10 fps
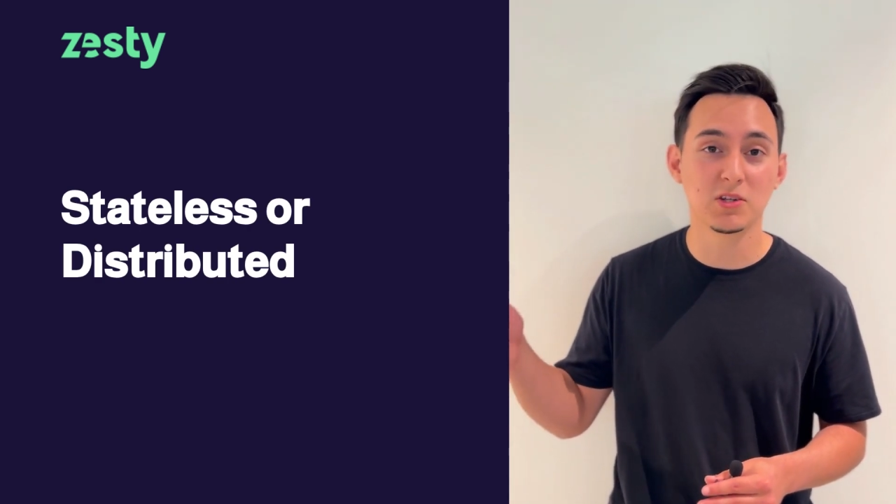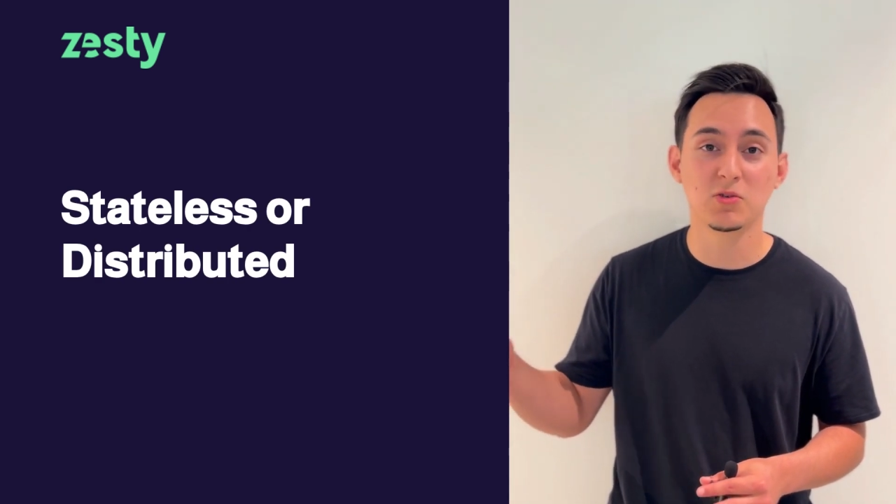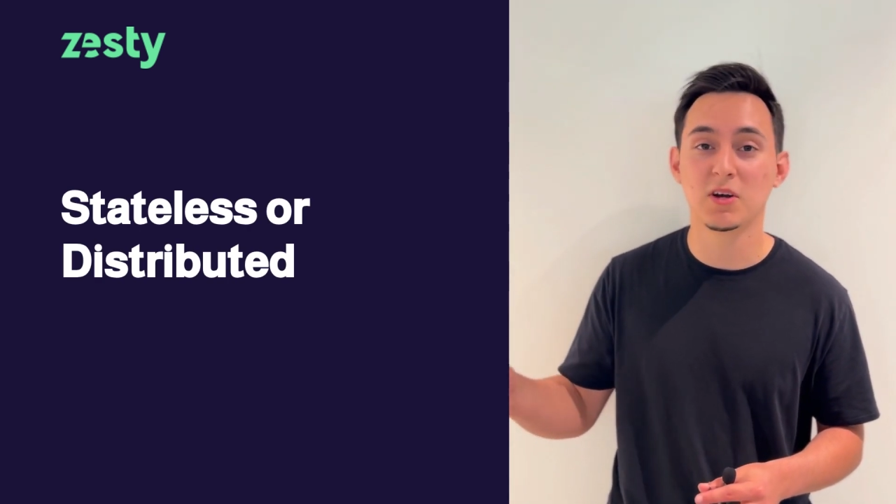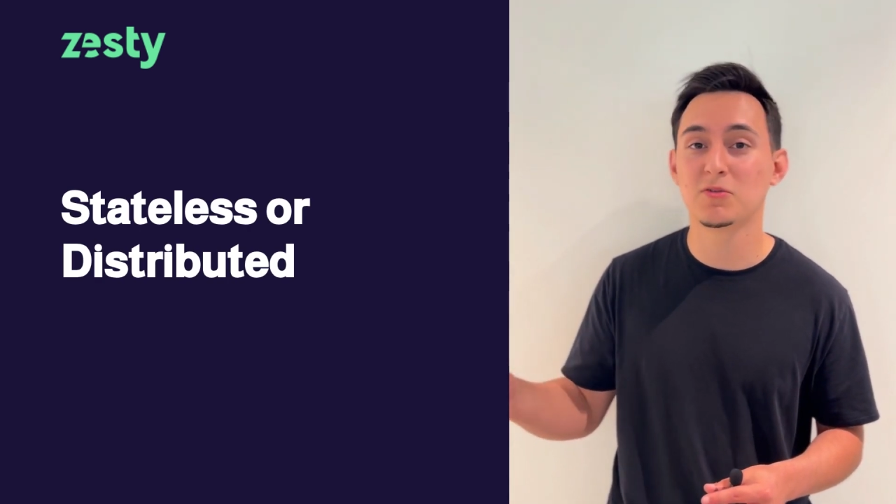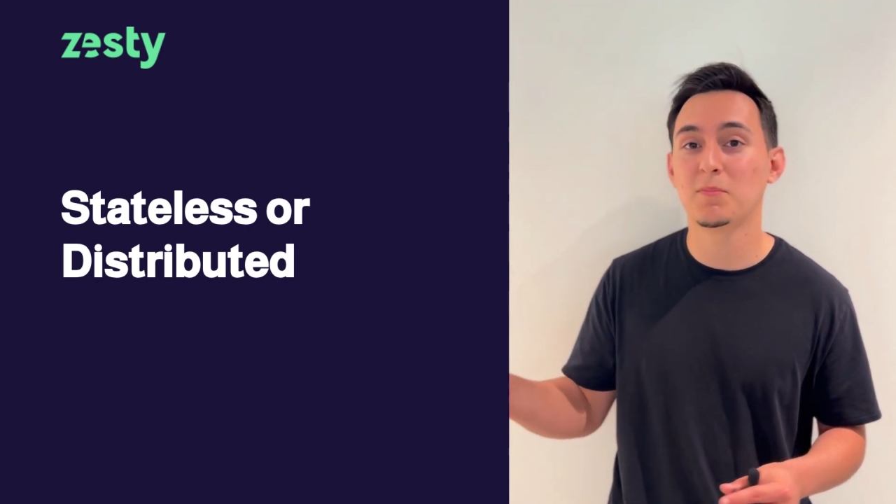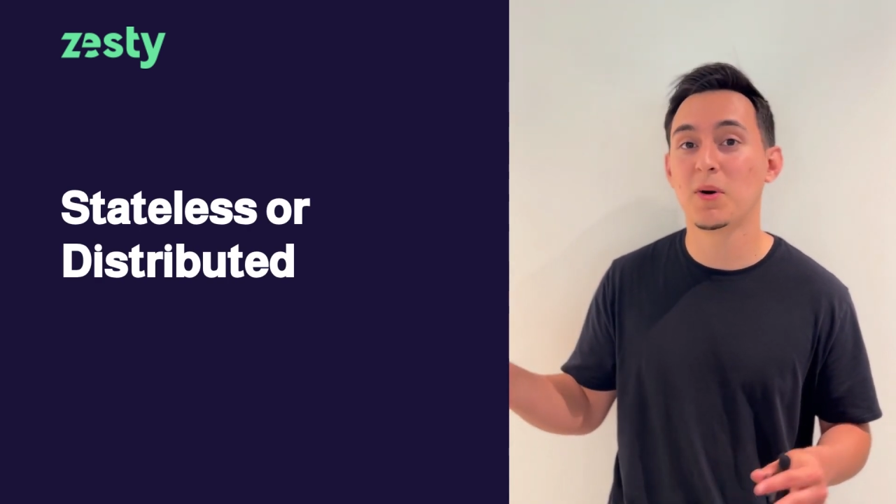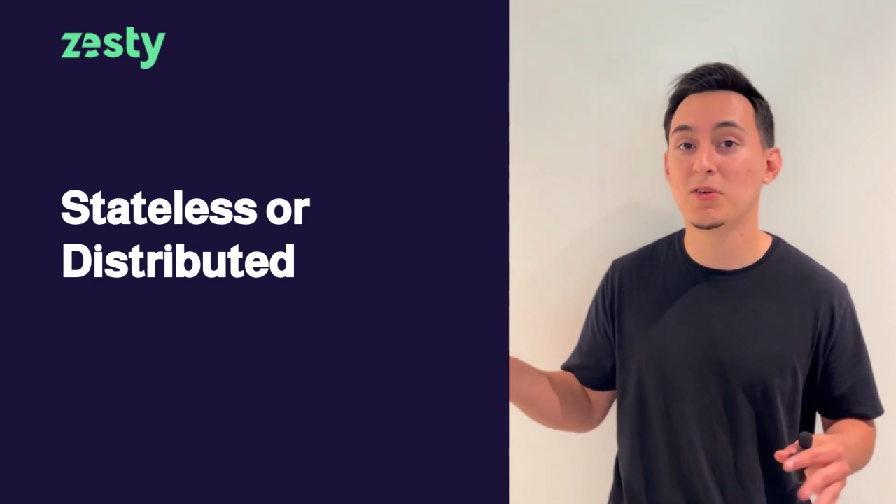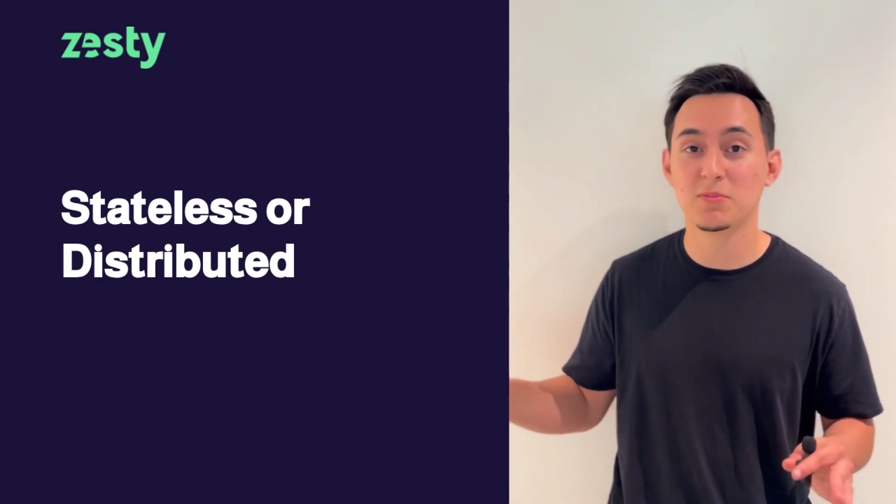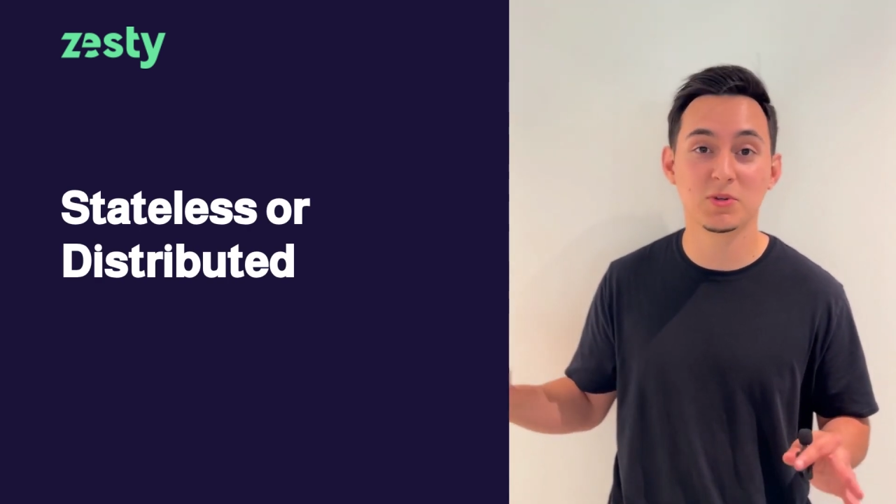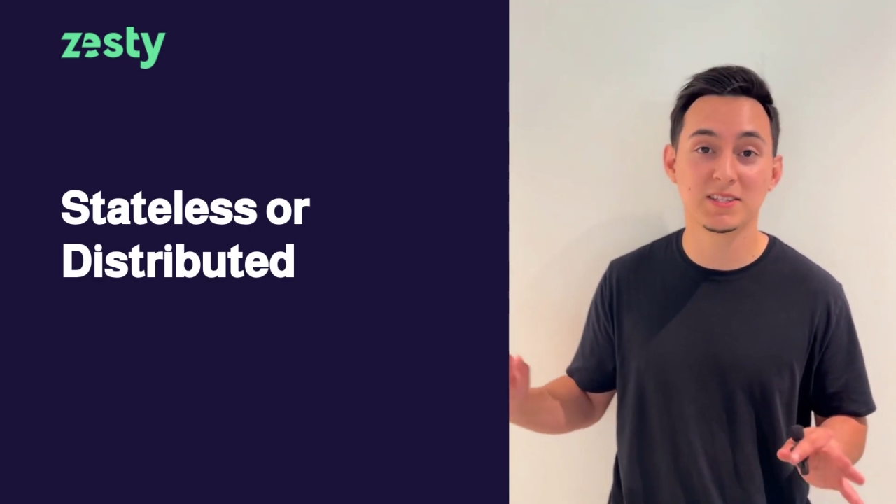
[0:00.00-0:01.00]
across
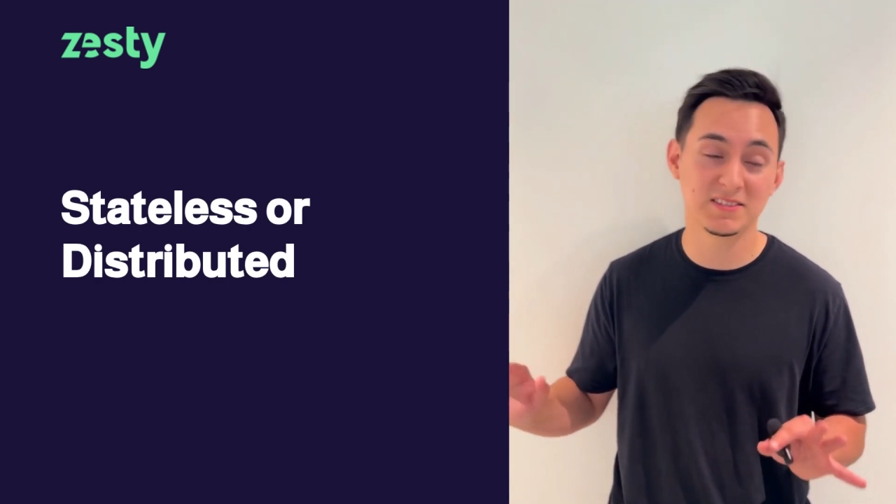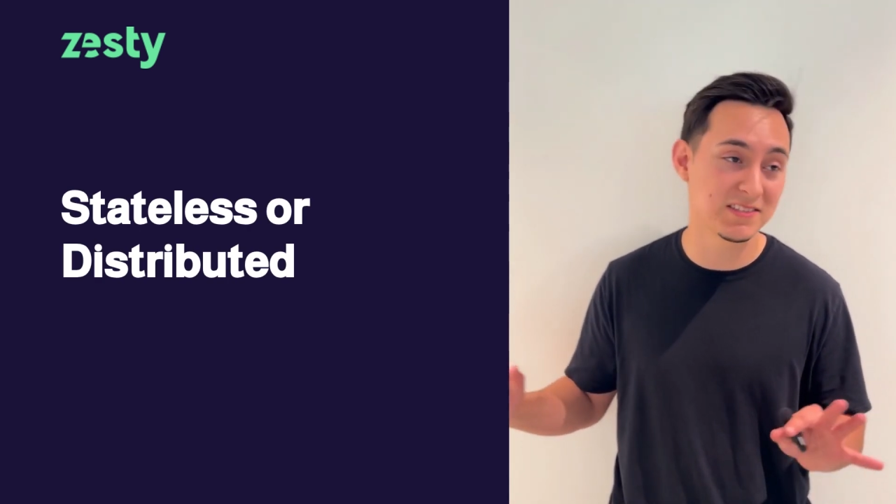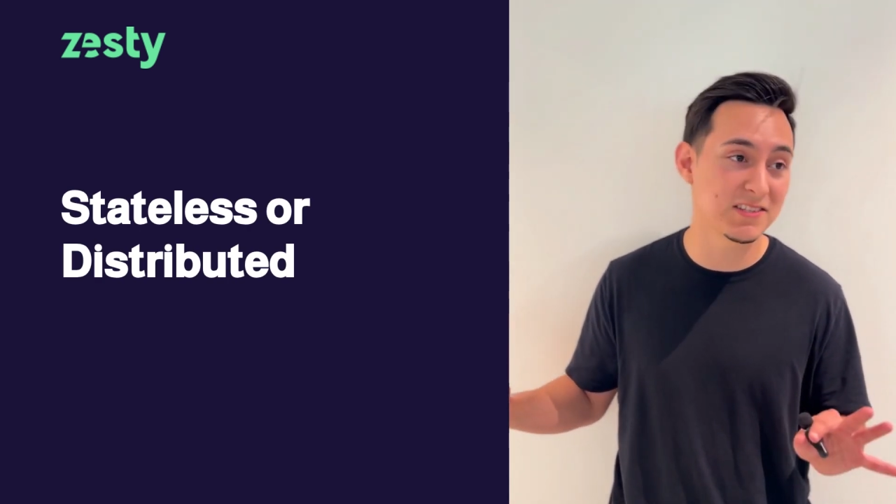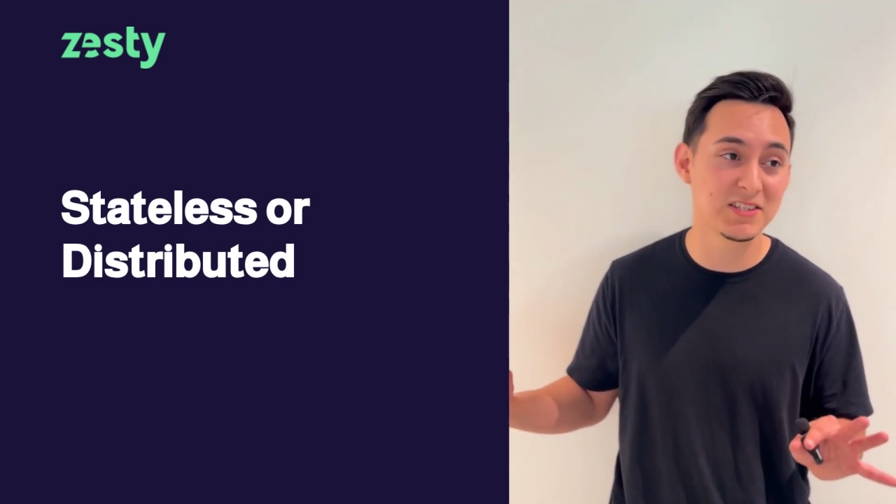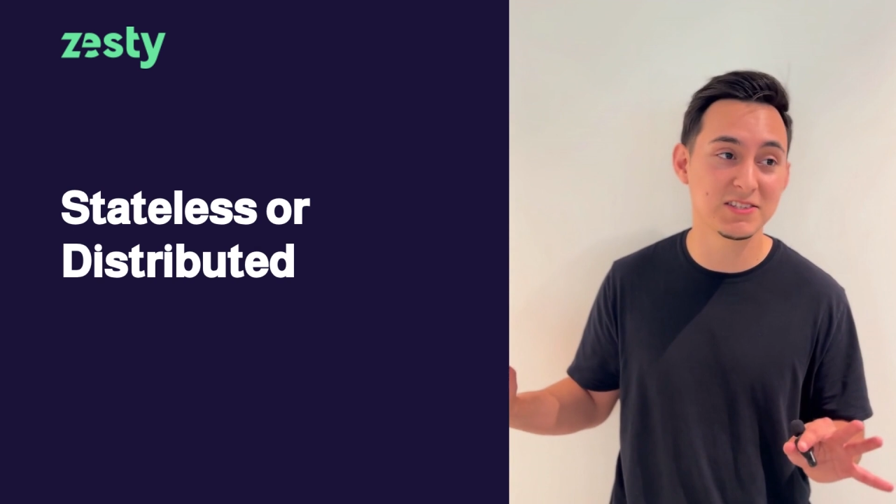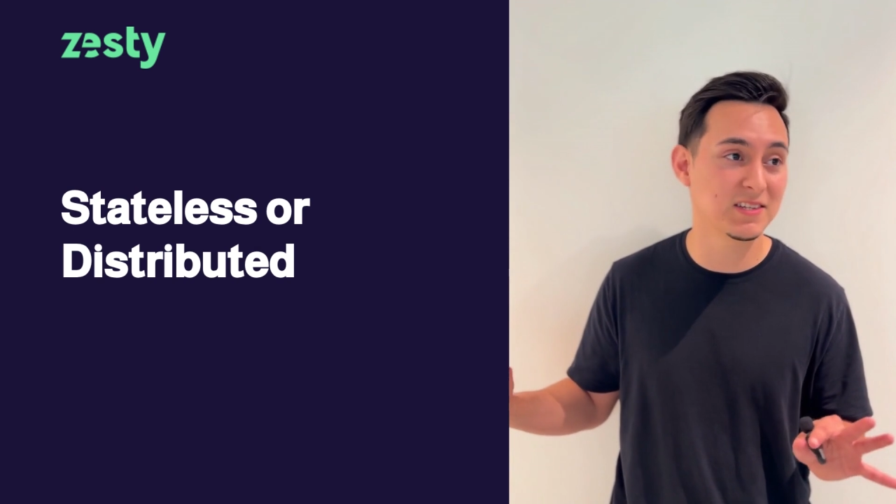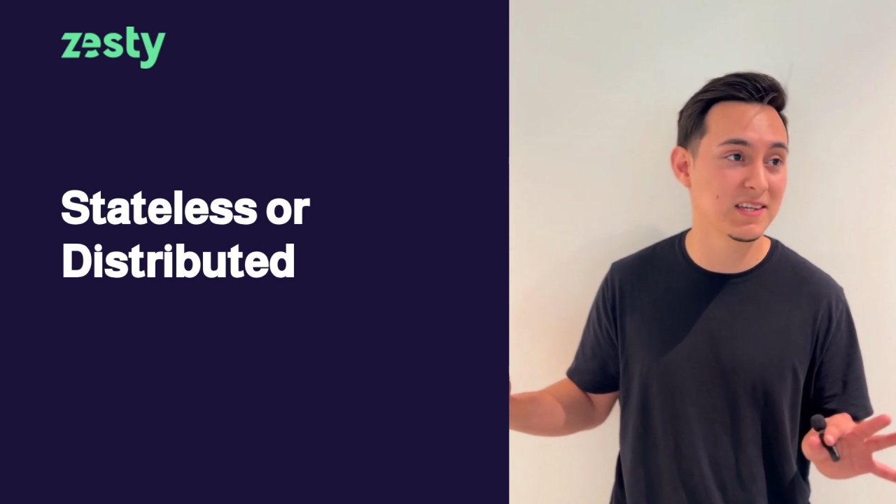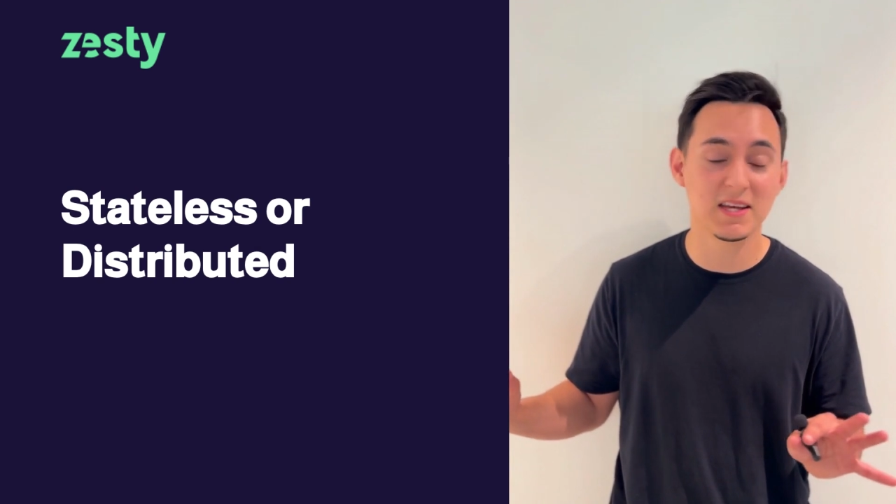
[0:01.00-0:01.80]
multiple instances